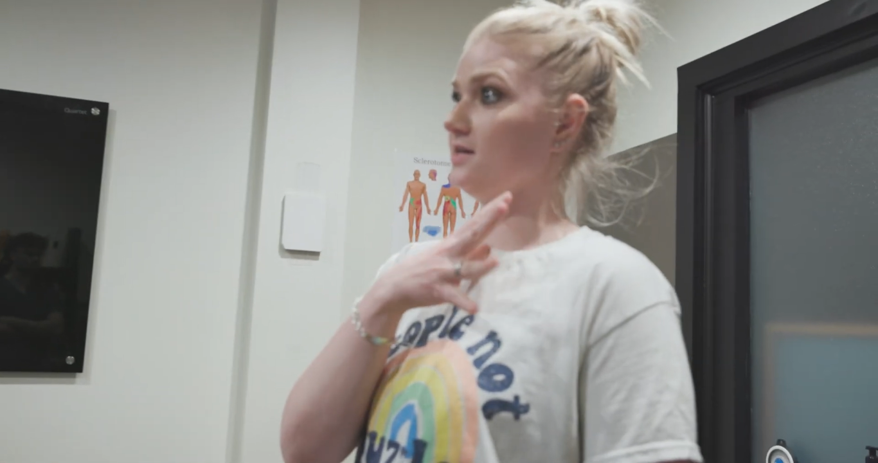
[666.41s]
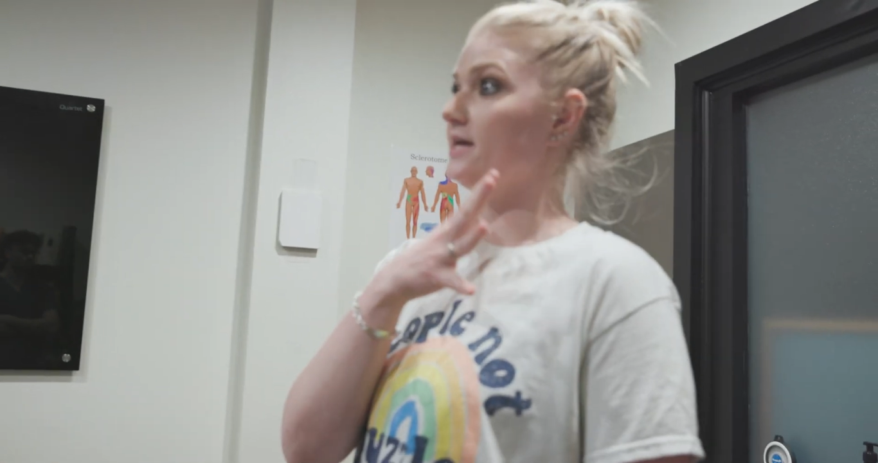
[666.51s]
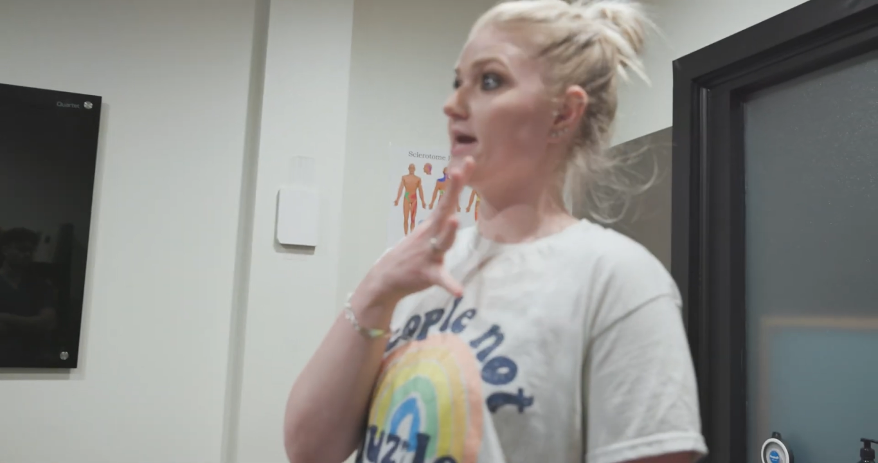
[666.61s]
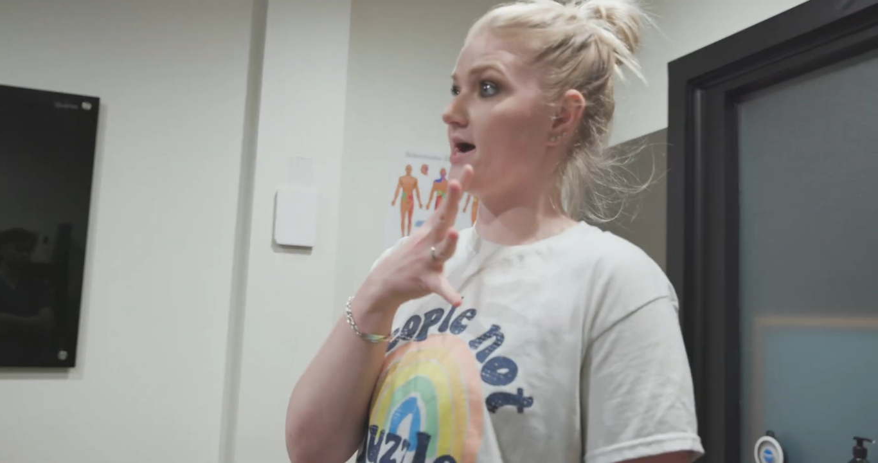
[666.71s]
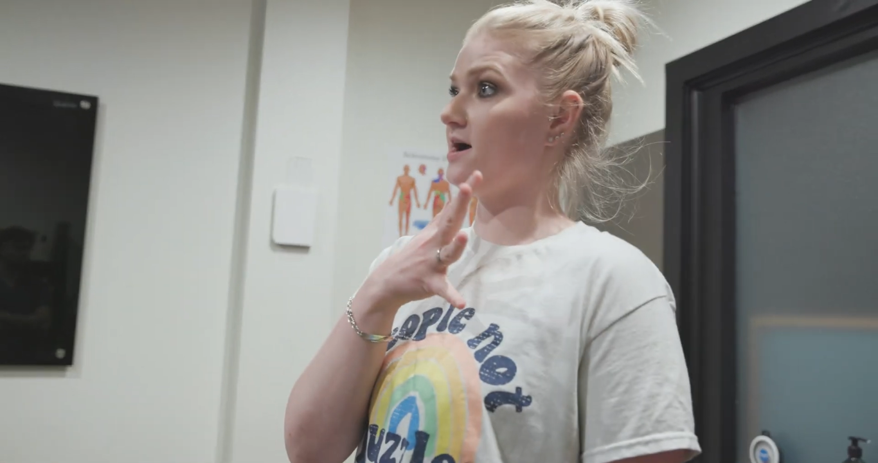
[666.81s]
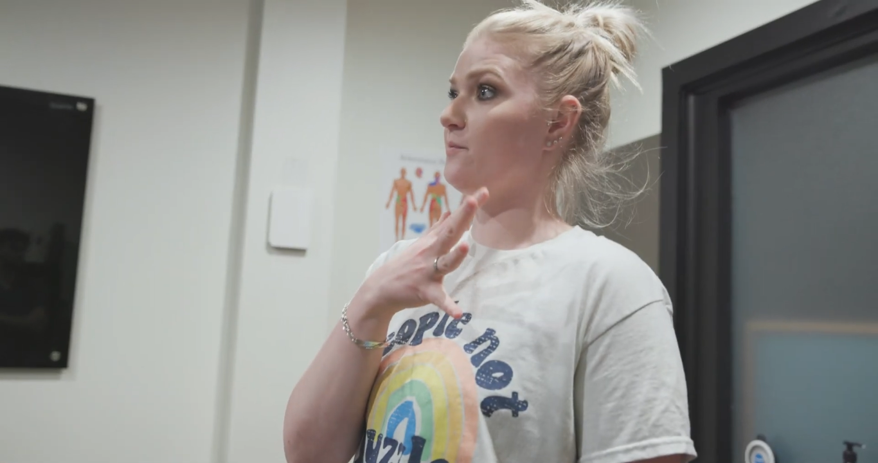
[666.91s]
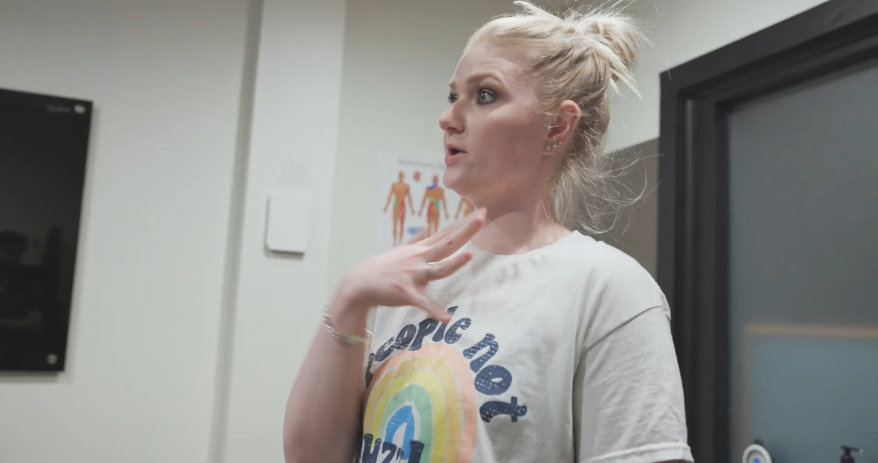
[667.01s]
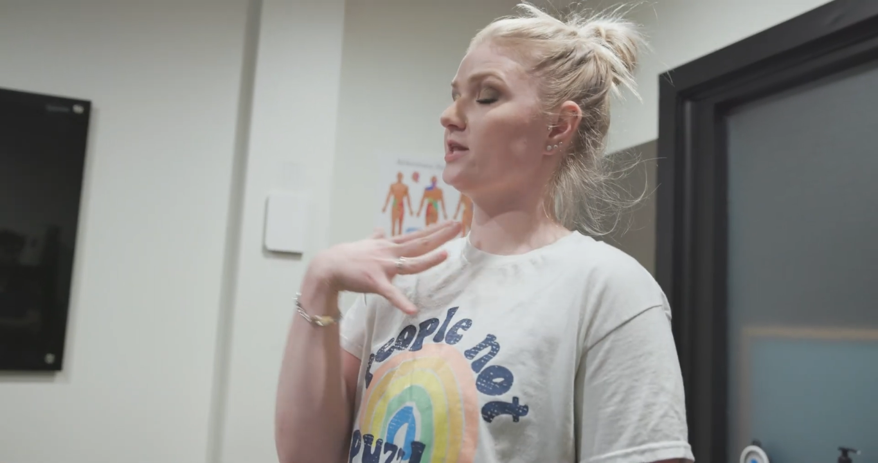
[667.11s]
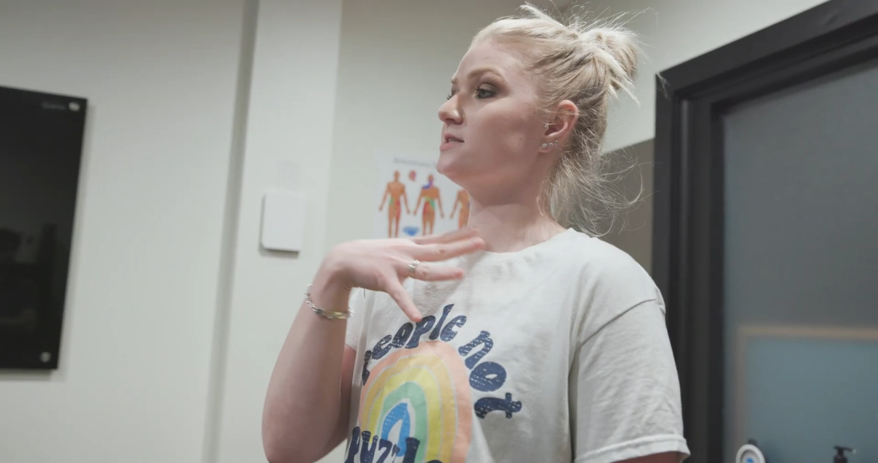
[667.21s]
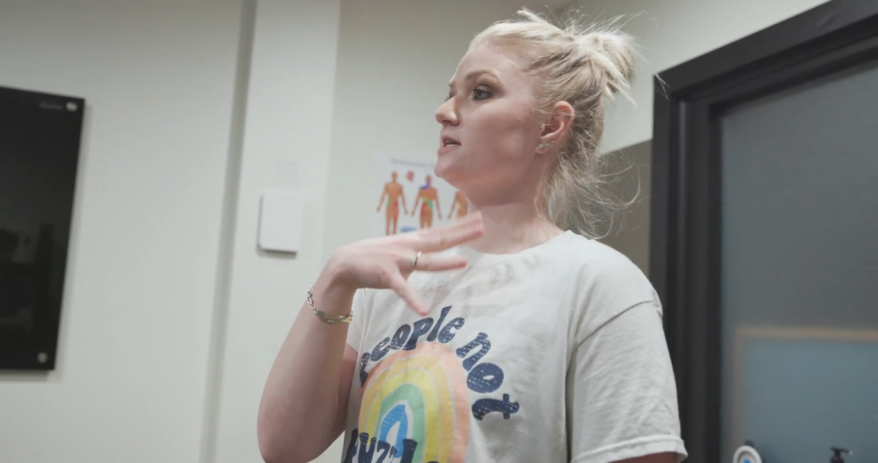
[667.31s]
Yeah,
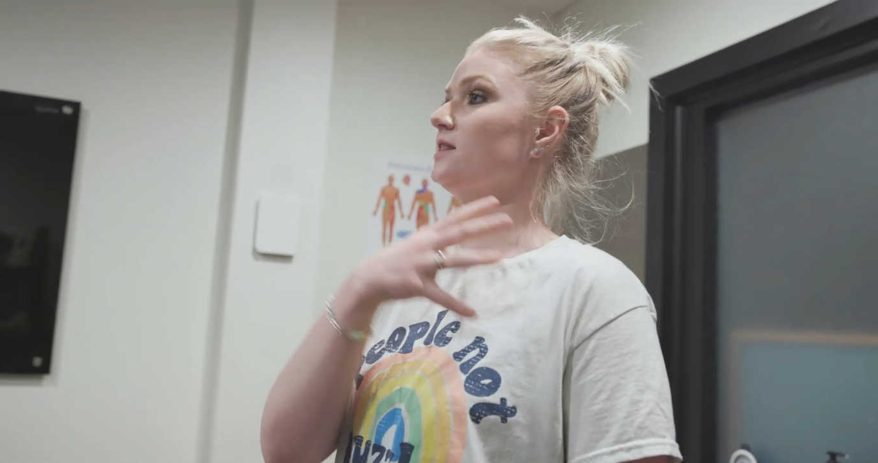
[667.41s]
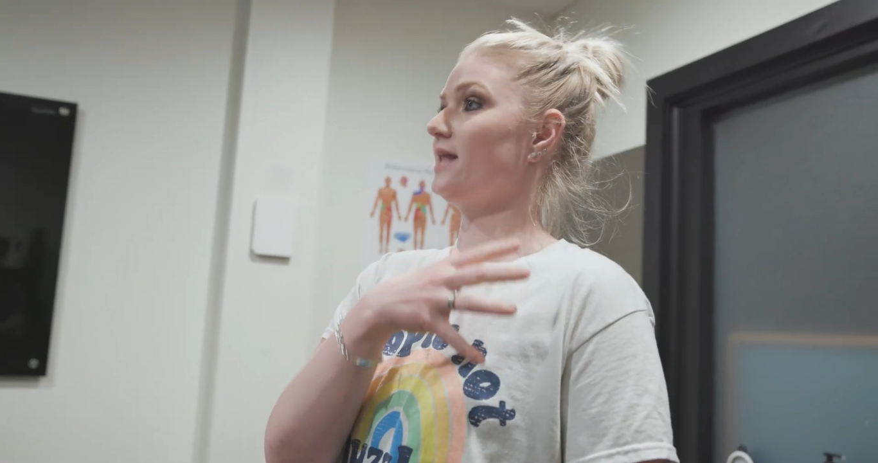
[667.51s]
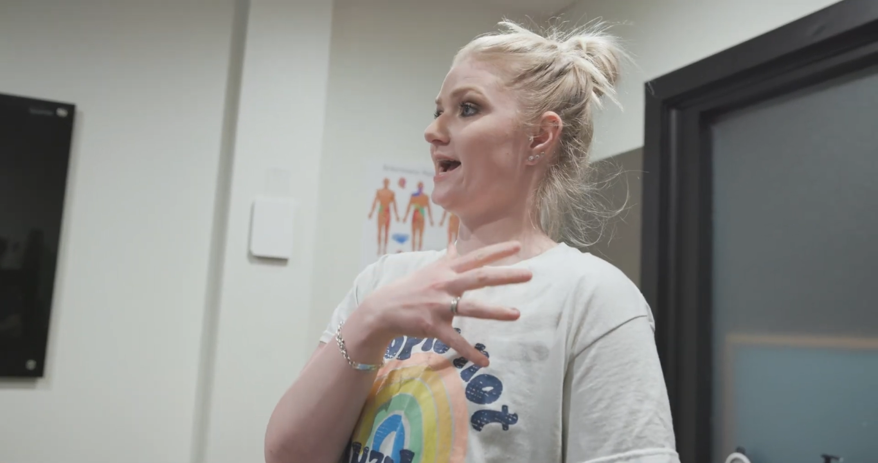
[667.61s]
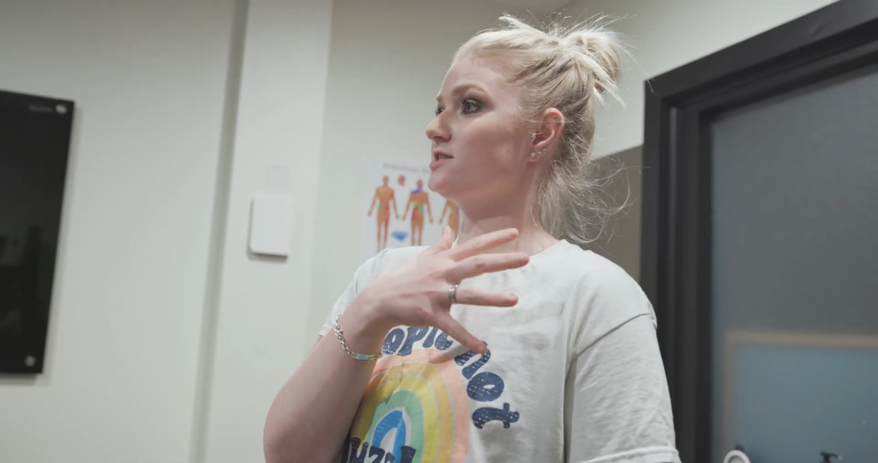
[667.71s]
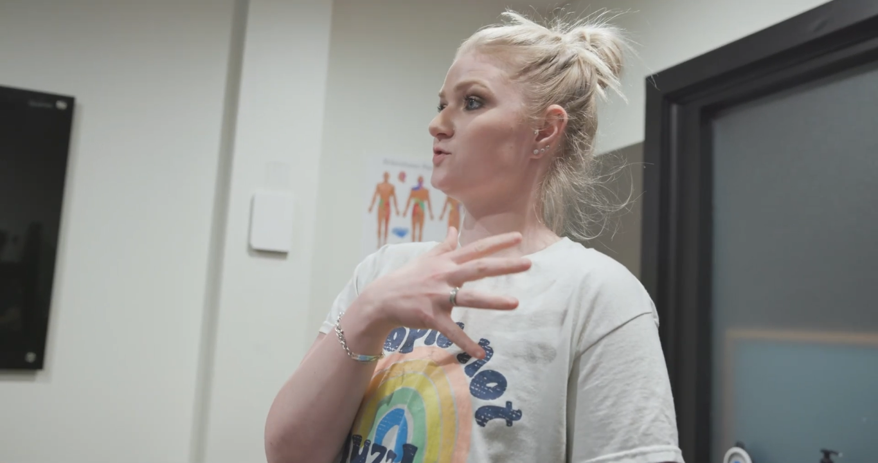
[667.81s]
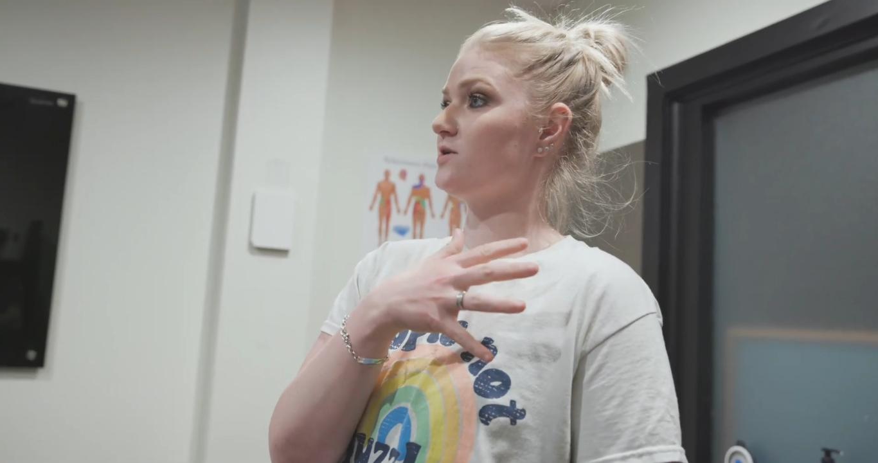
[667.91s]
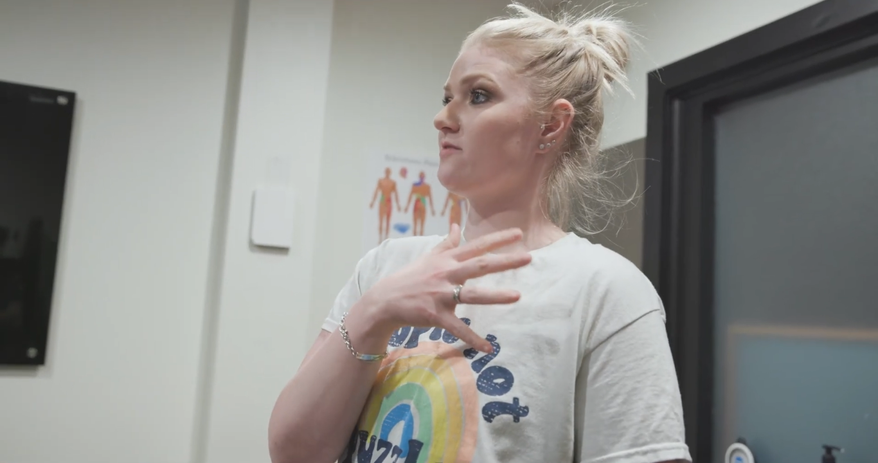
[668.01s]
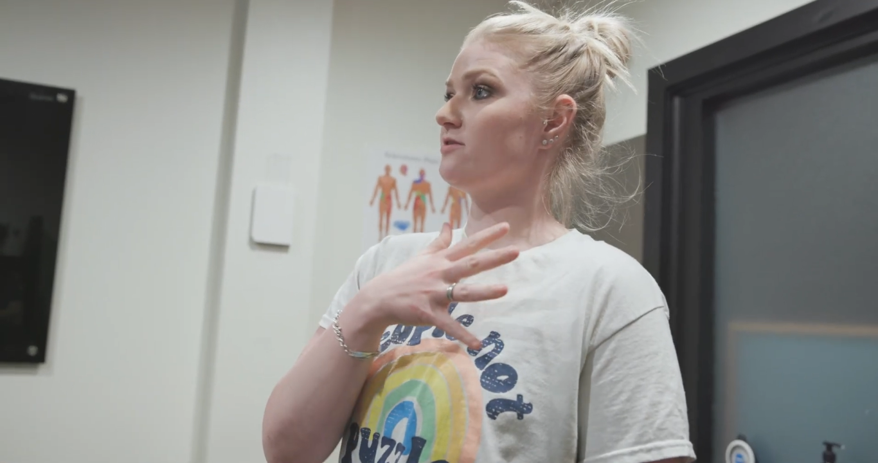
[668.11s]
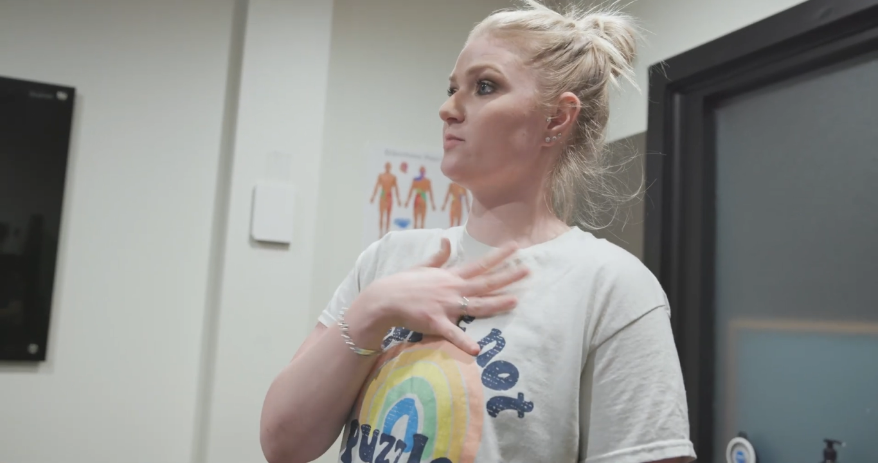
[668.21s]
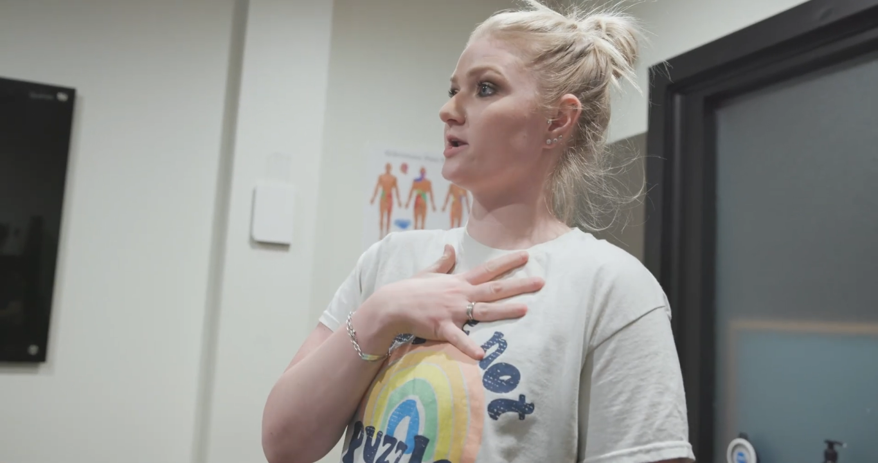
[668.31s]
but it doesn't last forever.